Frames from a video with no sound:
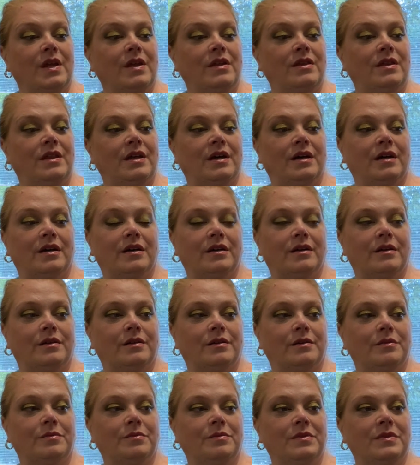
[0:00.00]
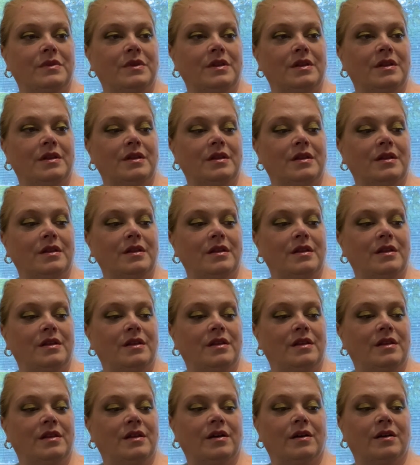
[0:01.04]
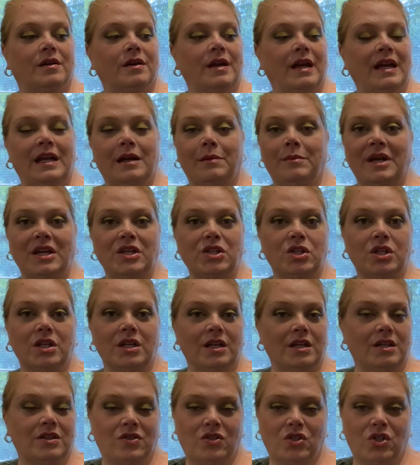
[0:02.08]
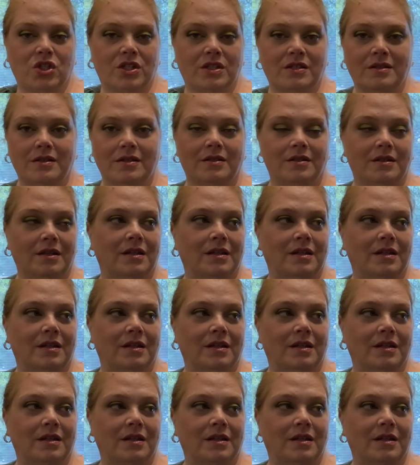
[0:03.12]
The animation is just,